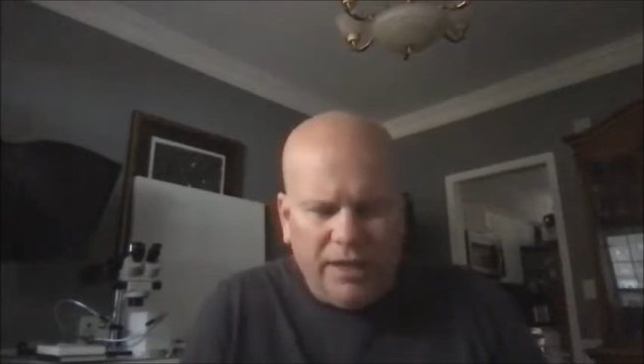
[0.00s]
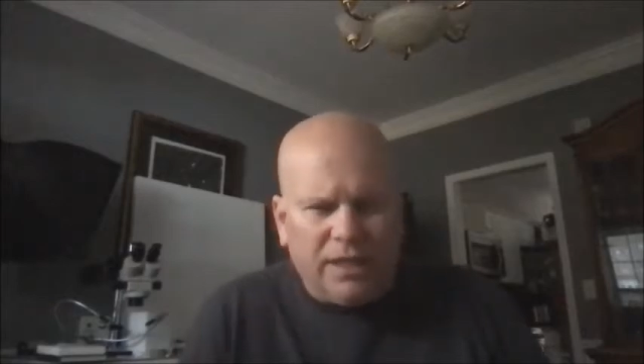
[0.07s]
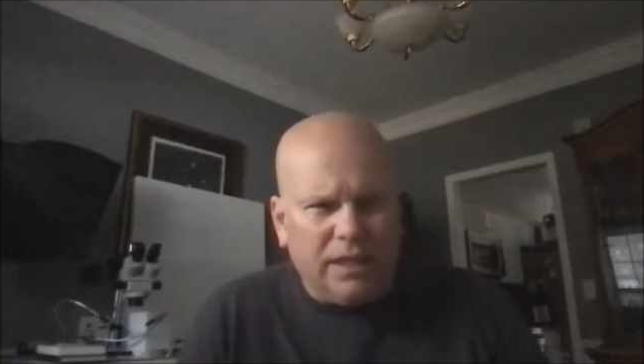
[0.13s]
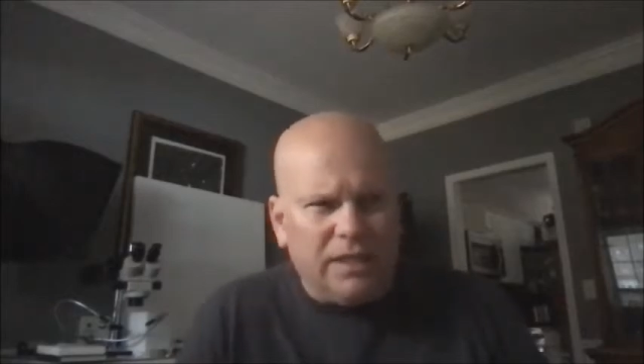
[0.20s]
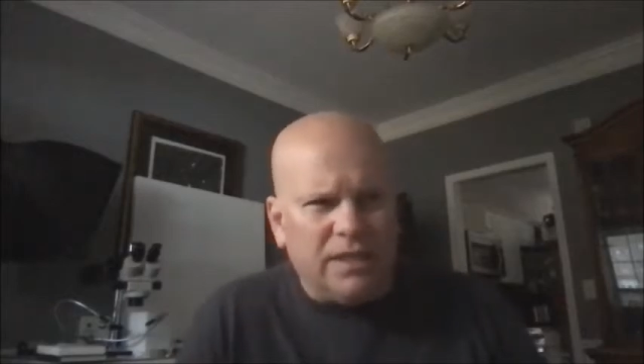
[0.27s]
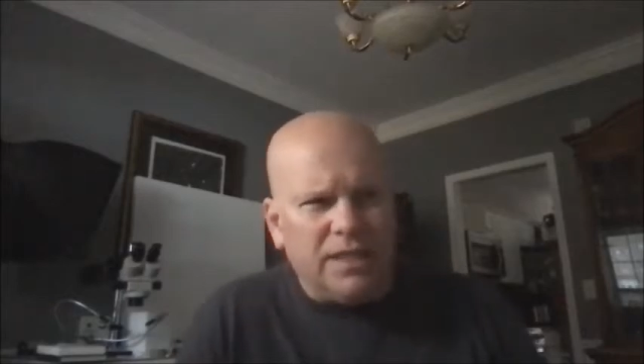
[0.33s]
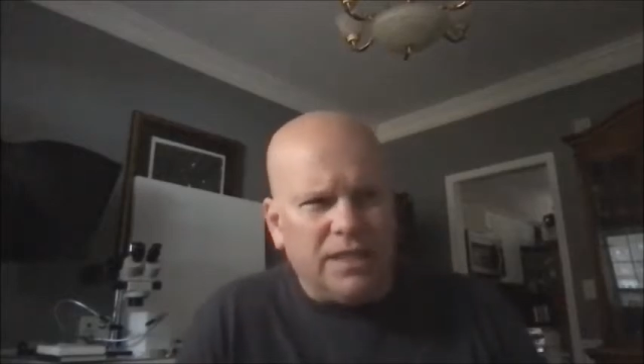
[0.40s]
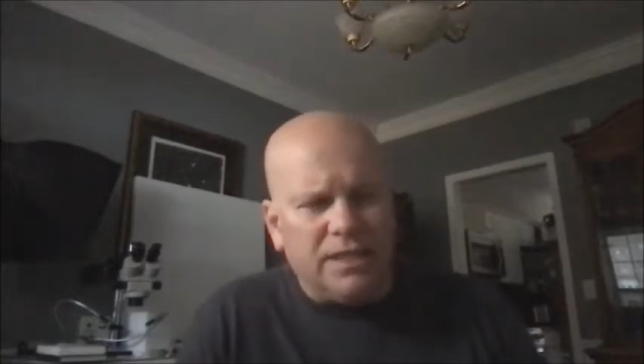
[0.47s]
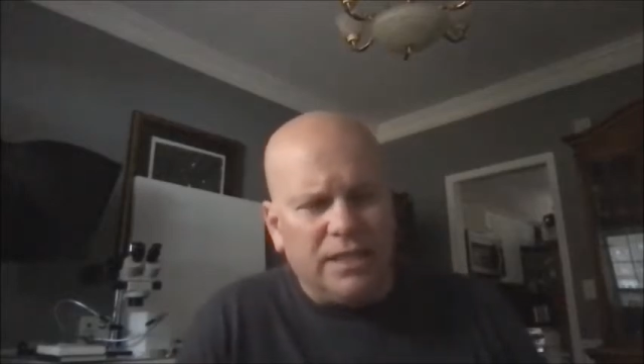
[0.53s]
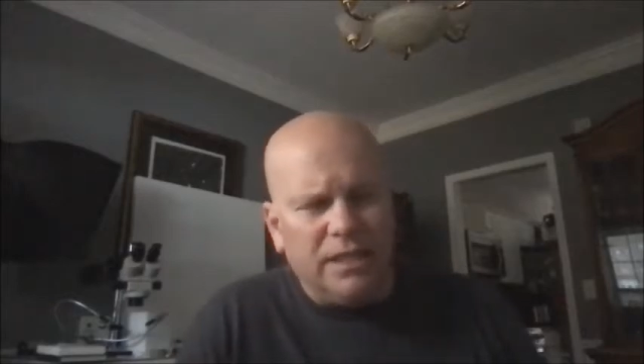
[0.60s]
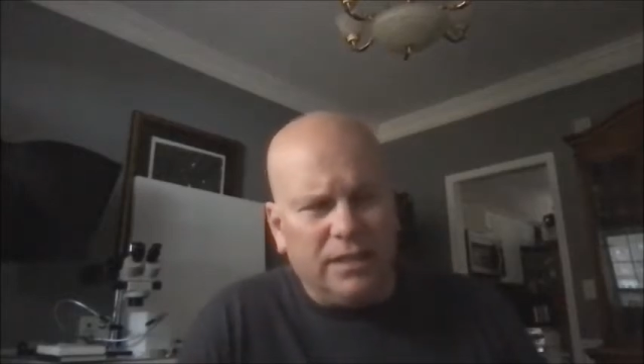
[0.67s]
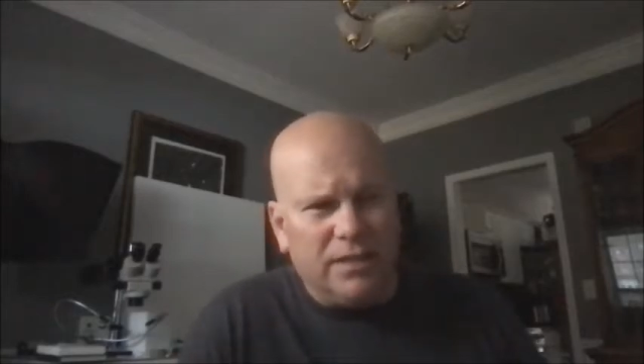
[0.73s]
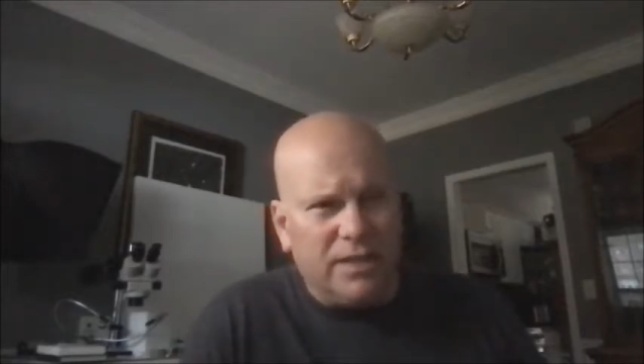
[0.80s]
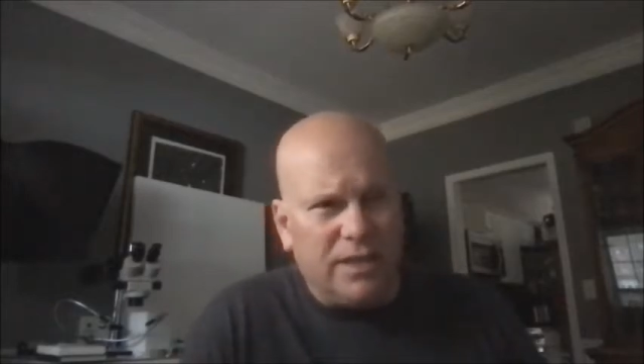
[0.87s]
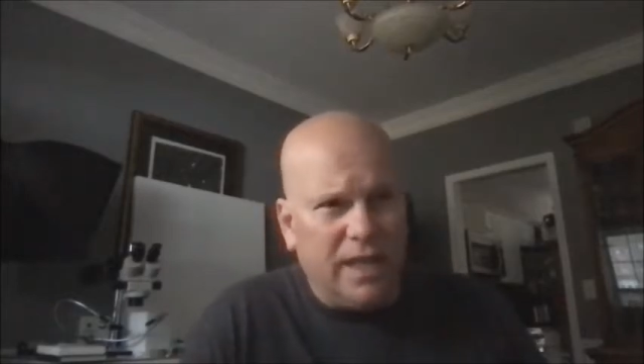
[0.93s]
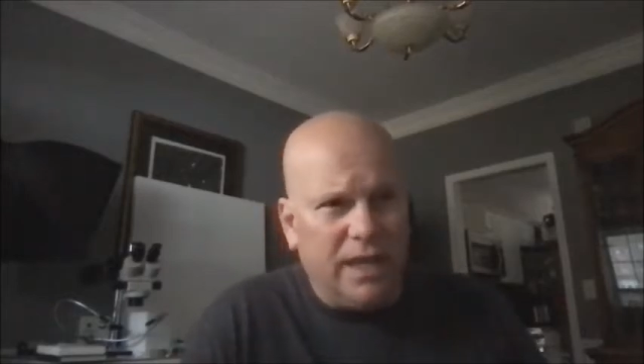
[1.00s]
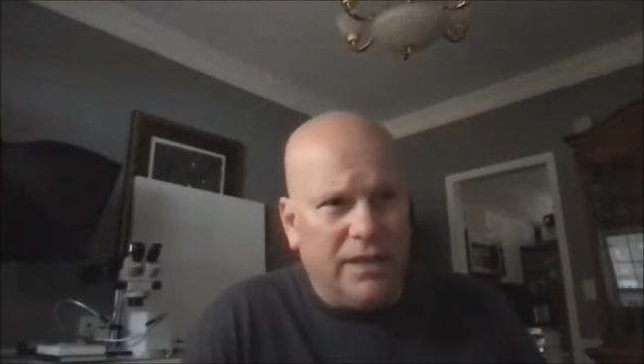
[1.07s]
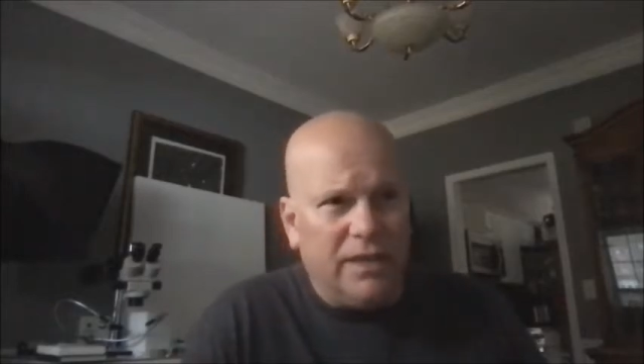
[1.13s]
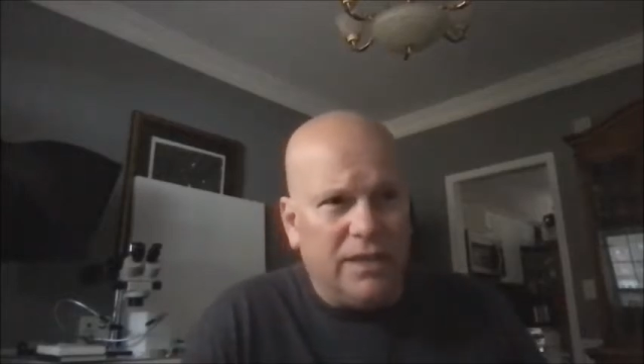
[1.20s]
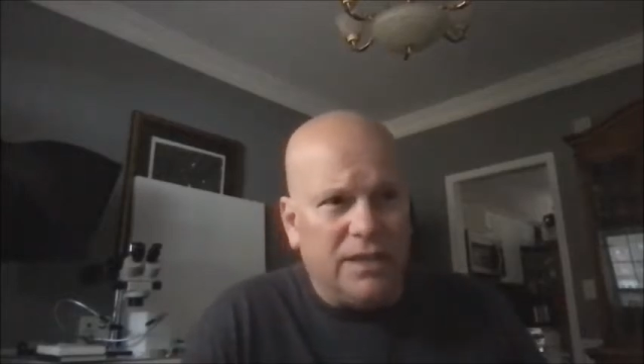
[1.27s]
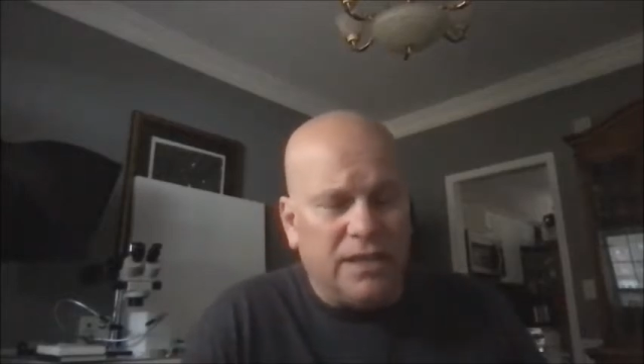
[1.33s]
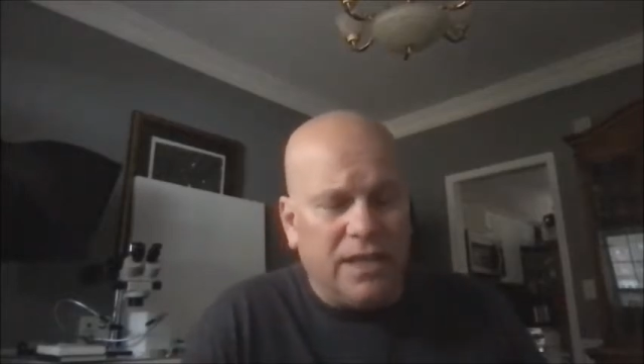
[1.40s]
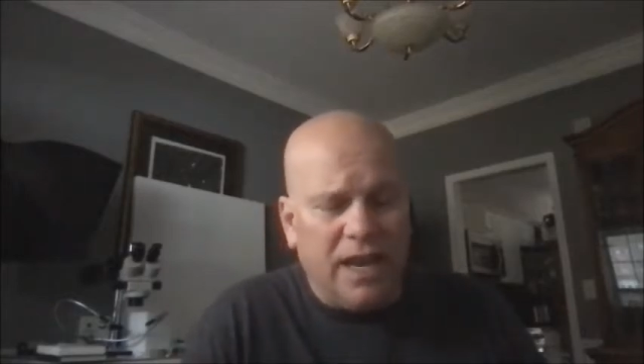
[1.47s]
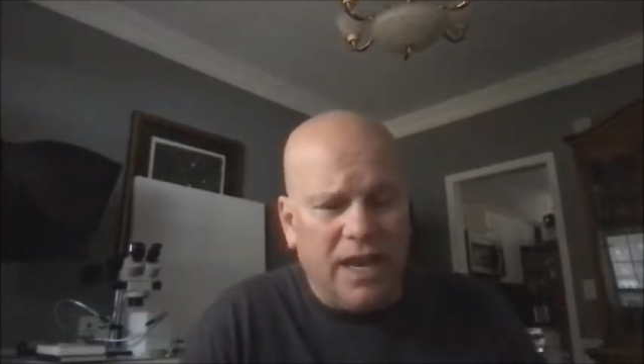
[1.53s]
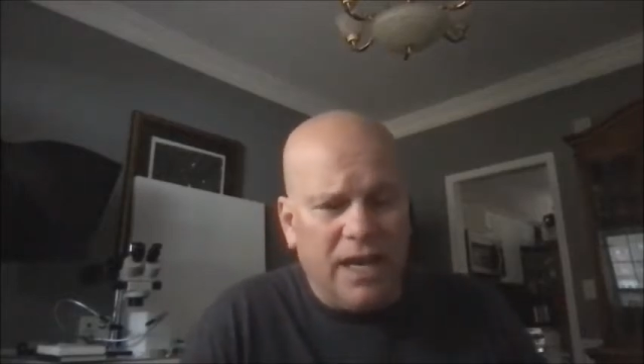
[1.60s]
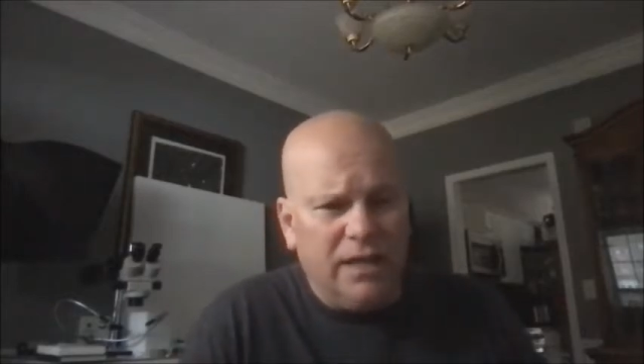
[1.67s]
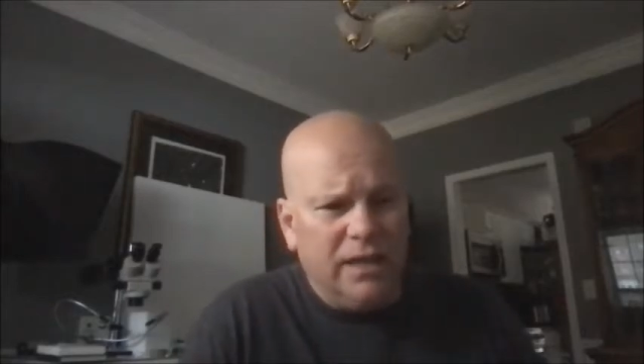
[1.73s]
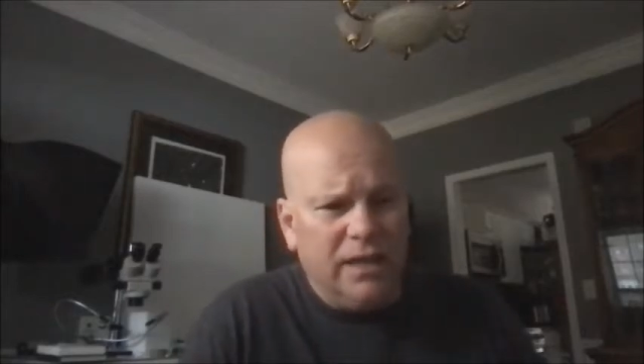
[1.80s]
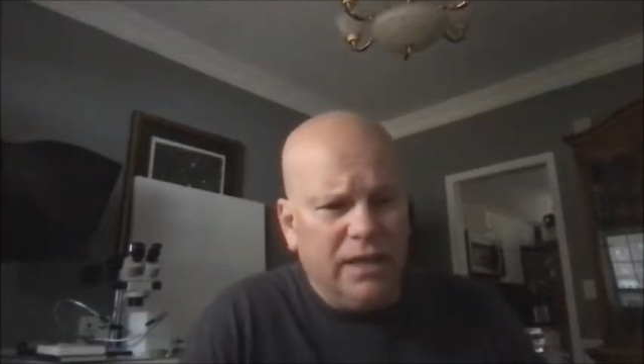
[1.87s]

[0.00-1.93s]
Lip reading: consistent state to state.